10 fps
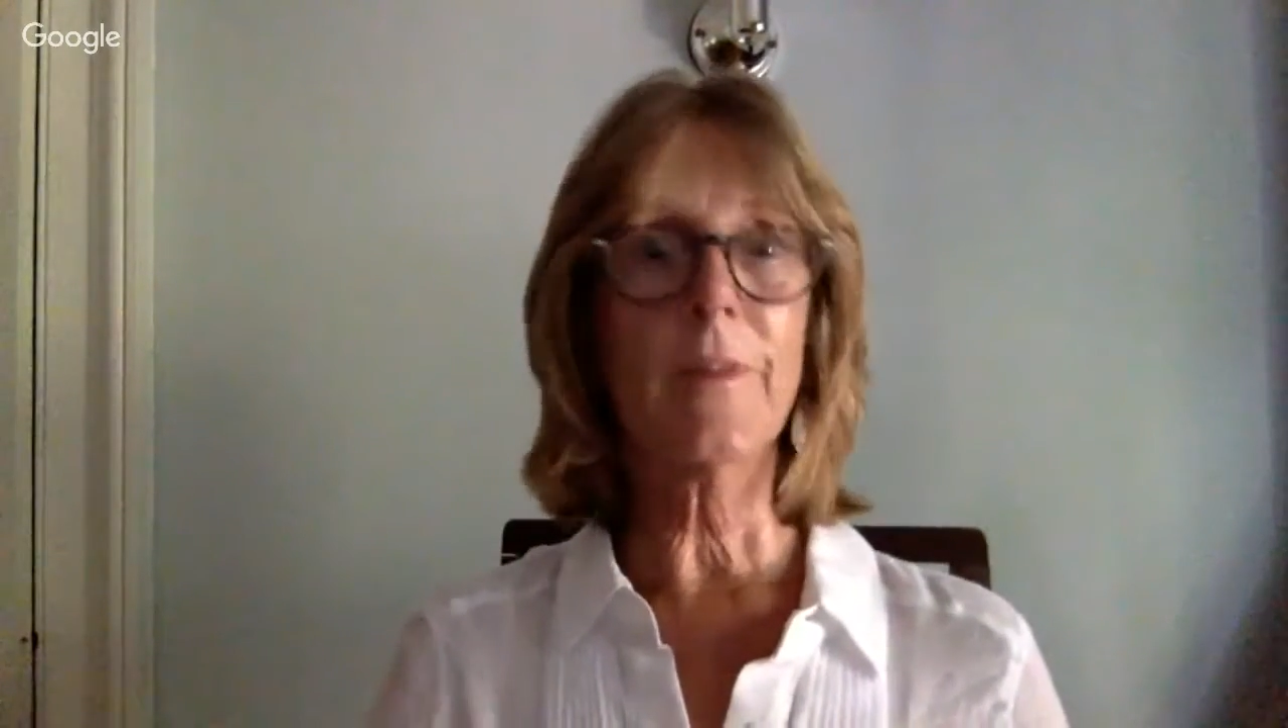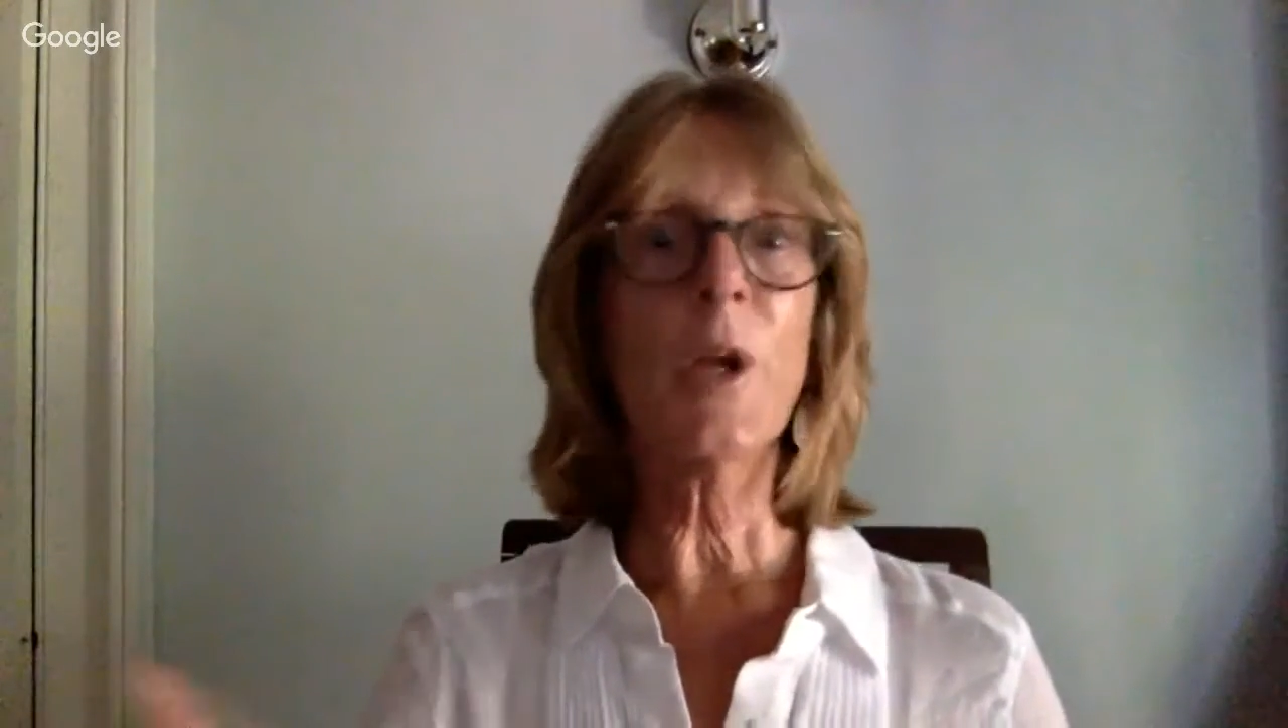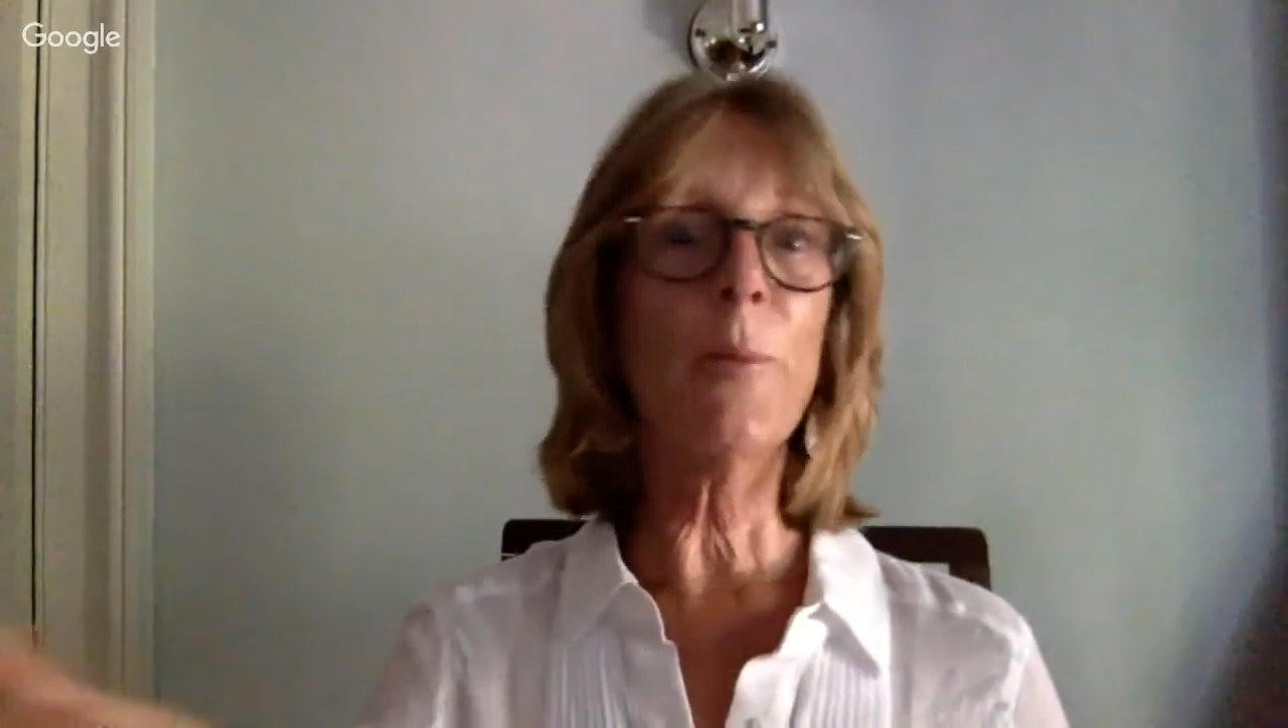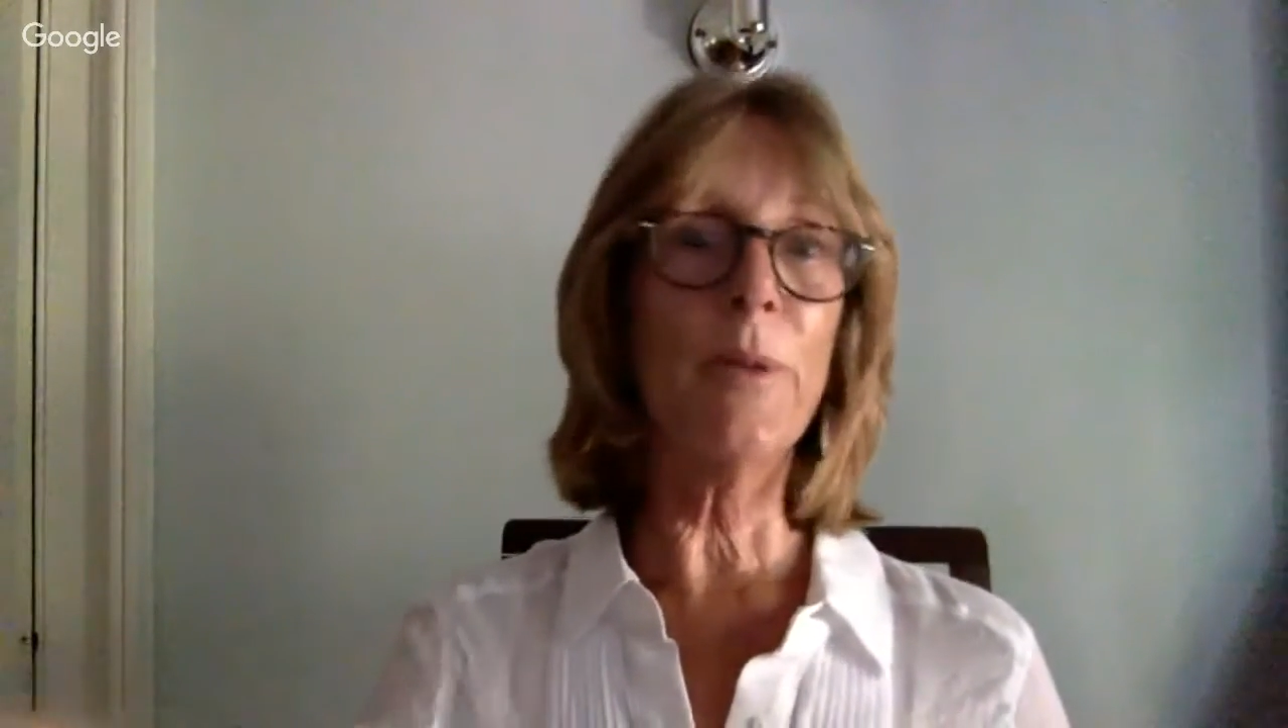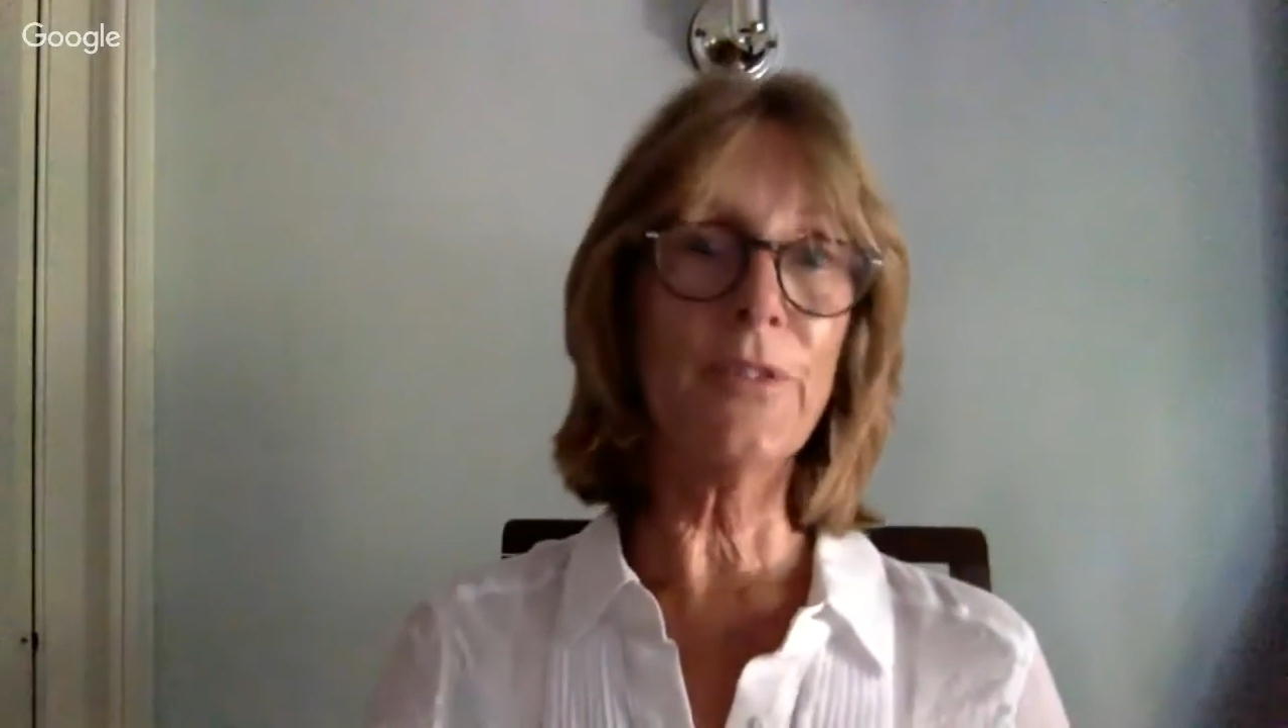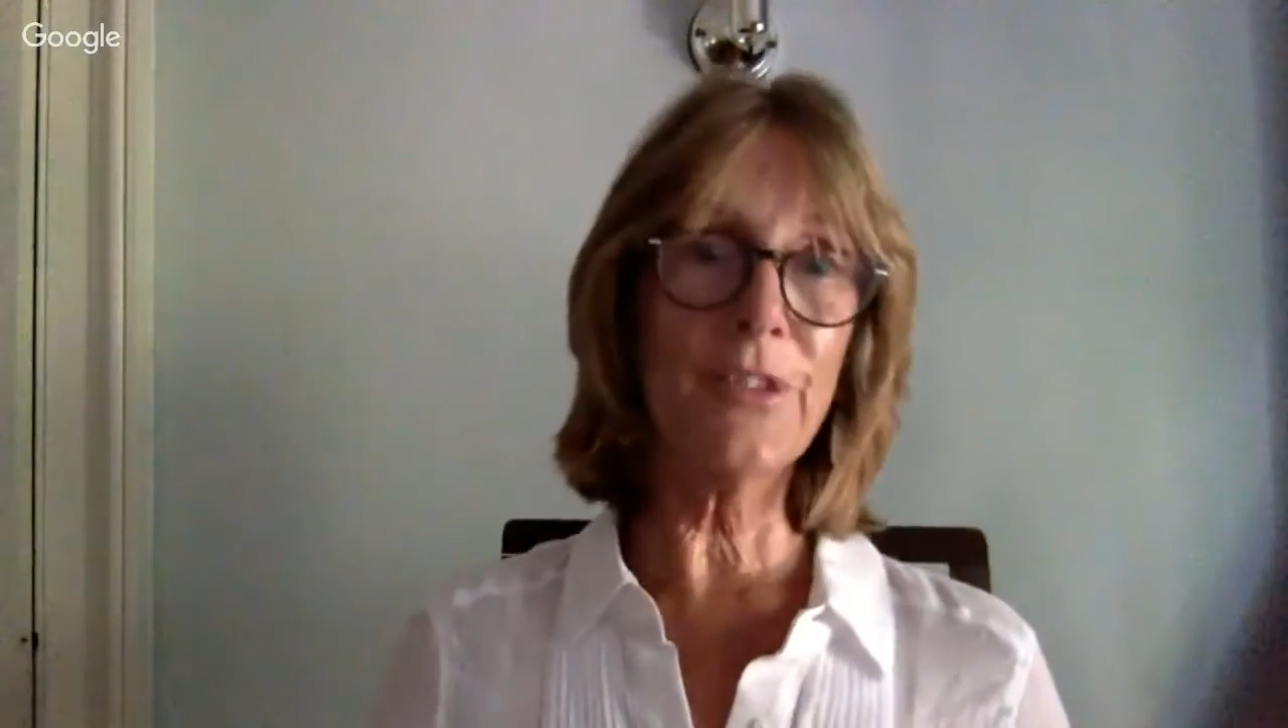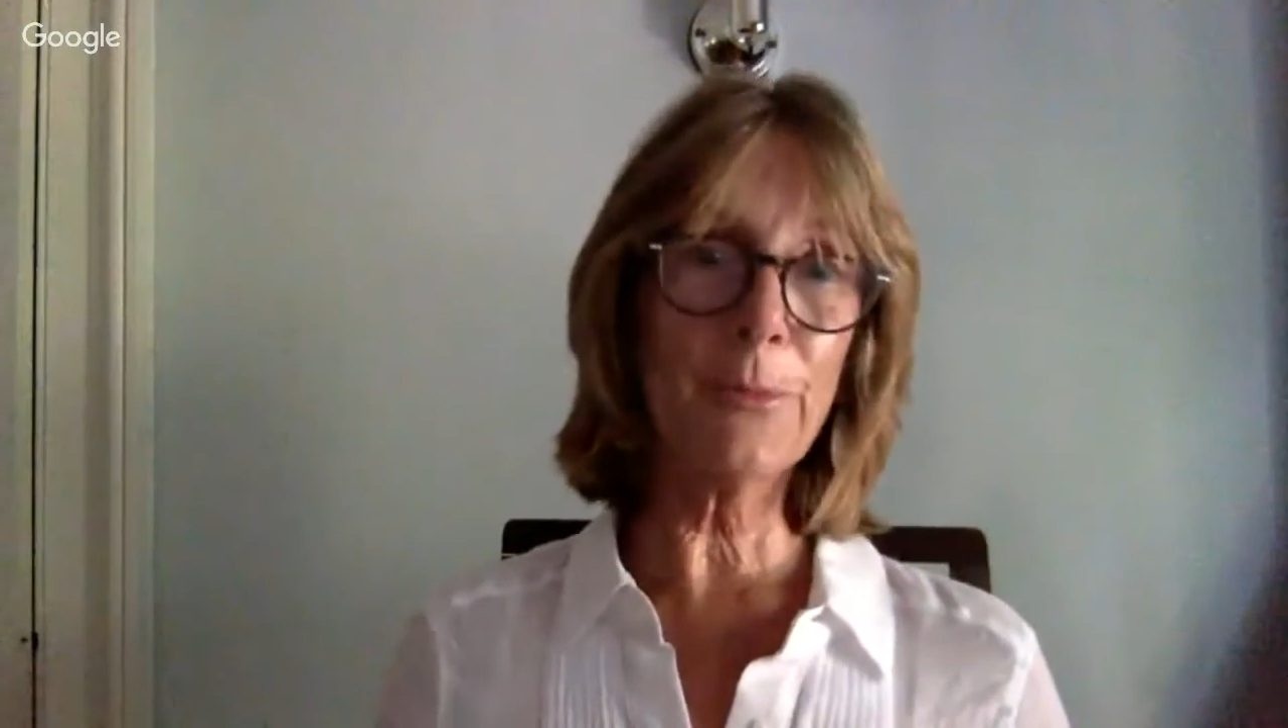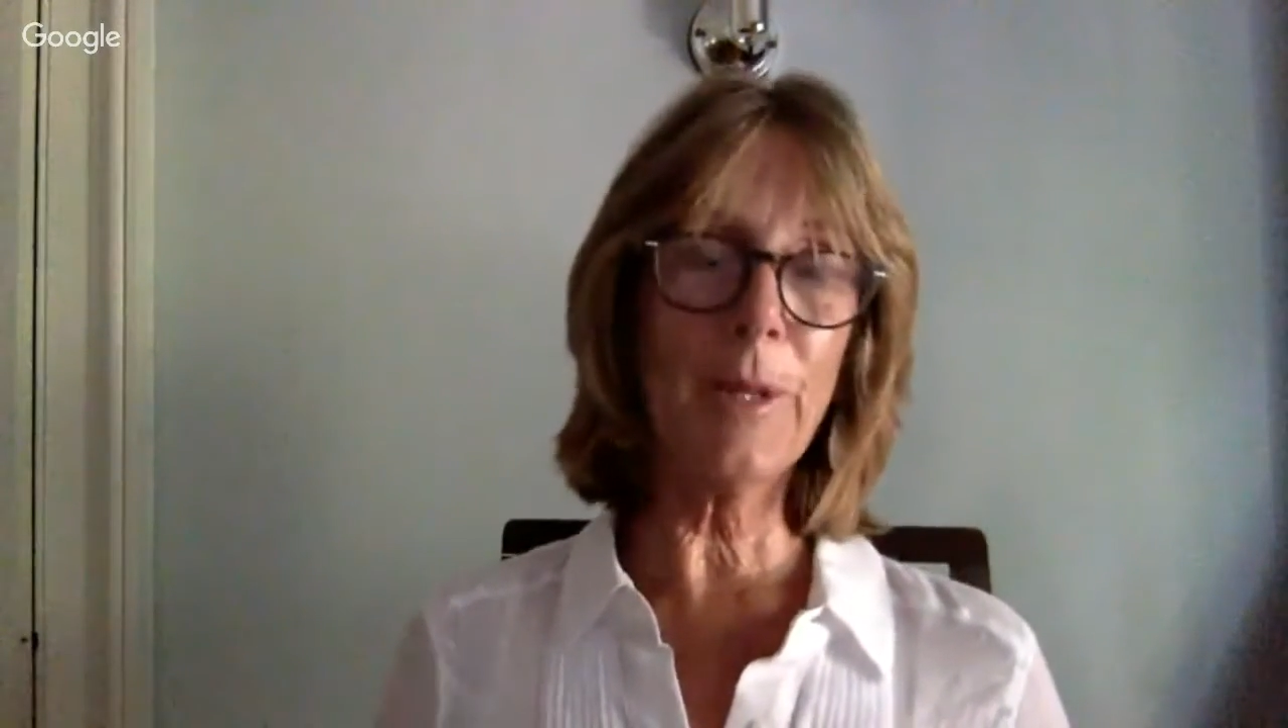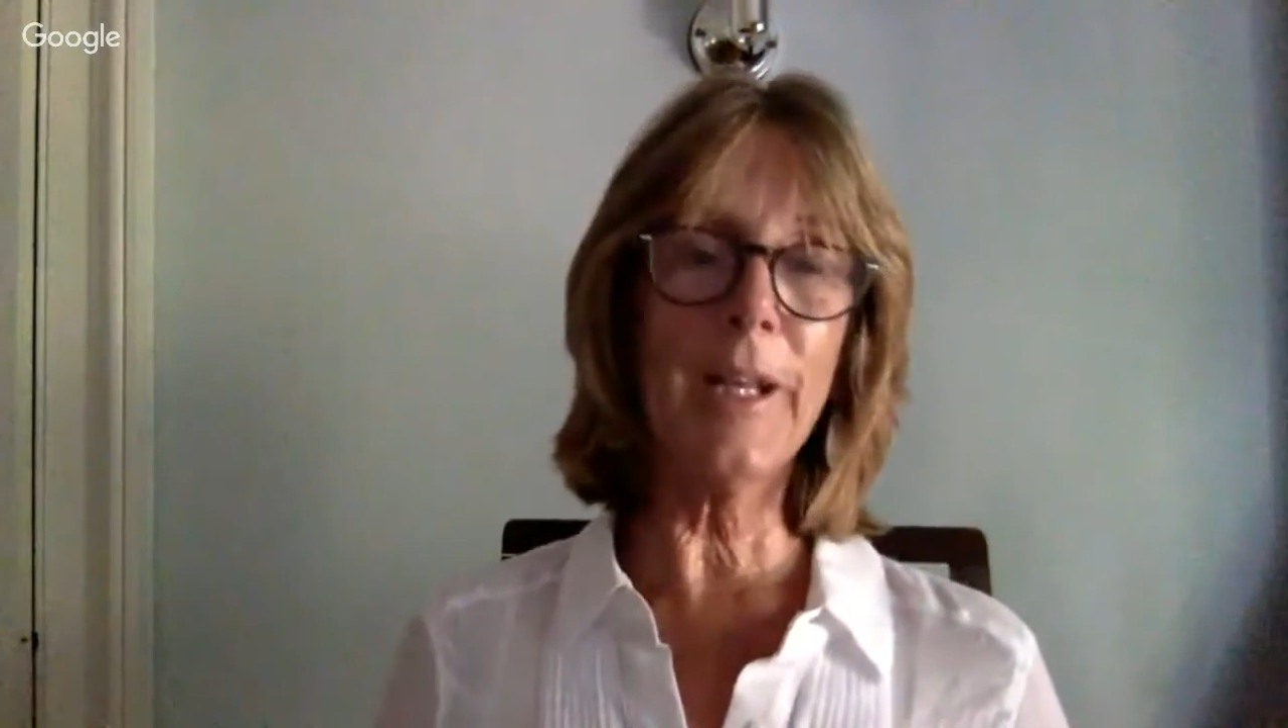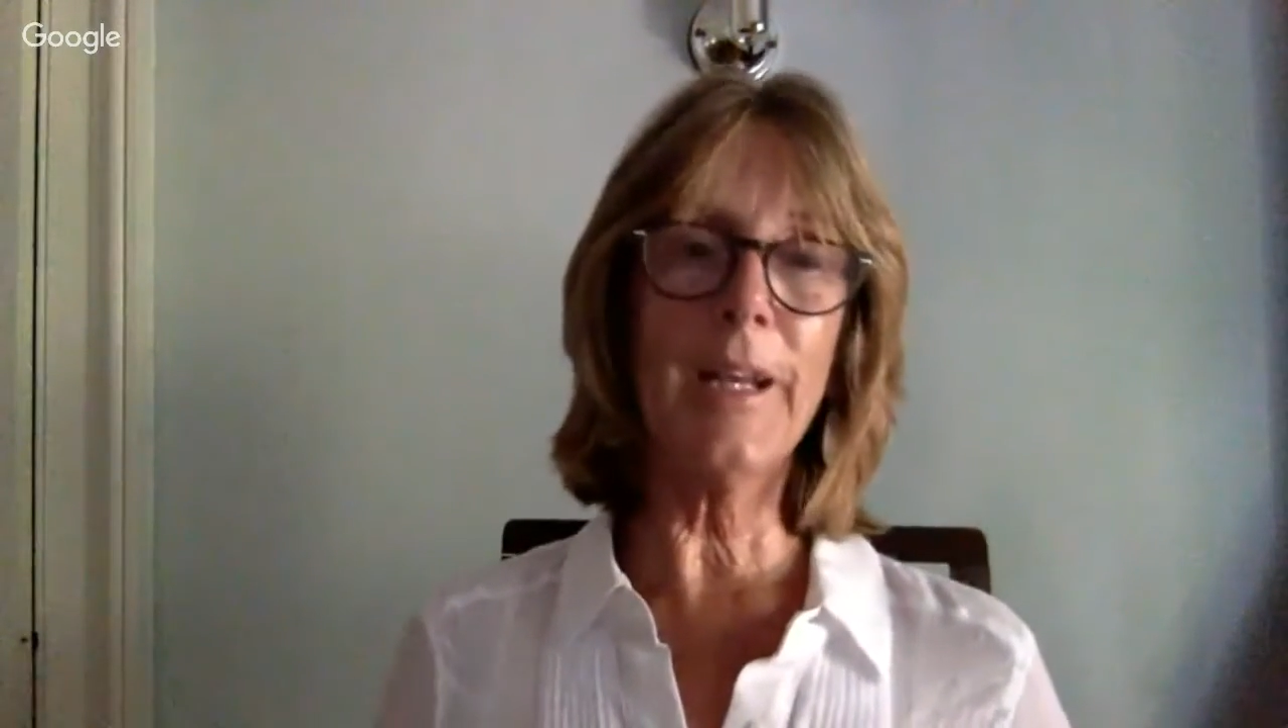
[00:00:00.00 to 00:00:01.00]
A business
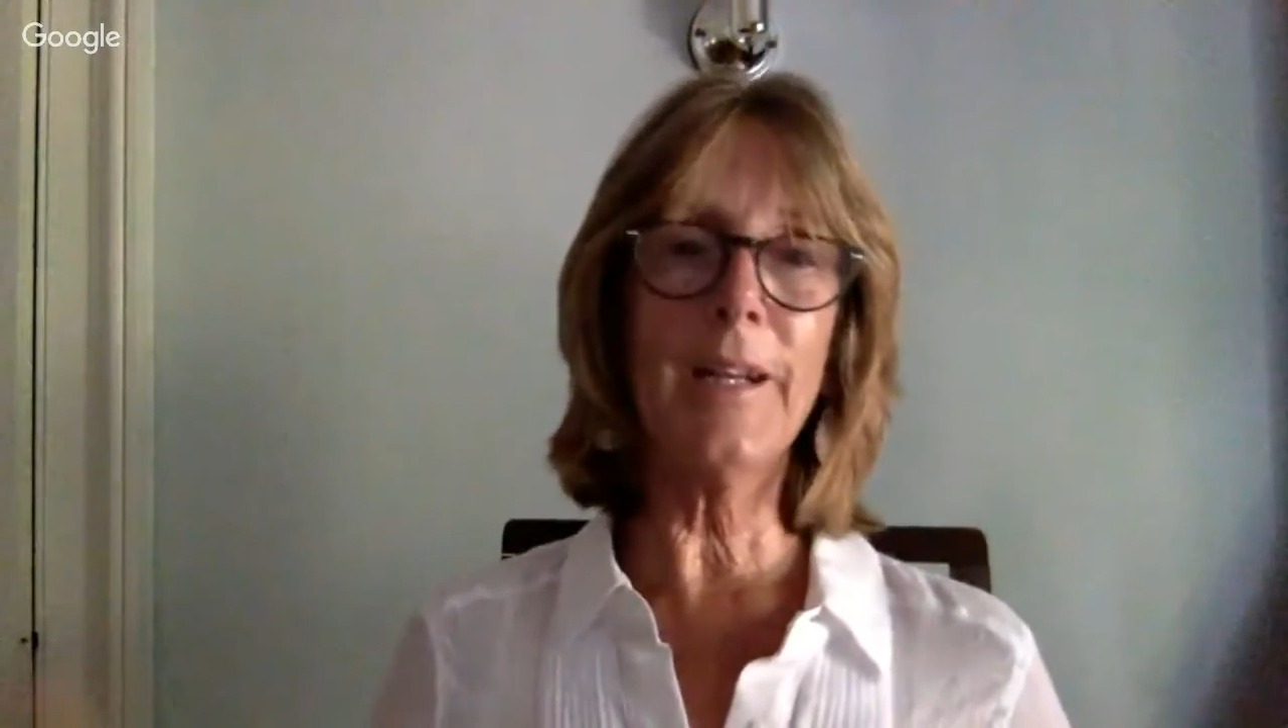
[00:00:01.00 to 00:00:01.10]
plan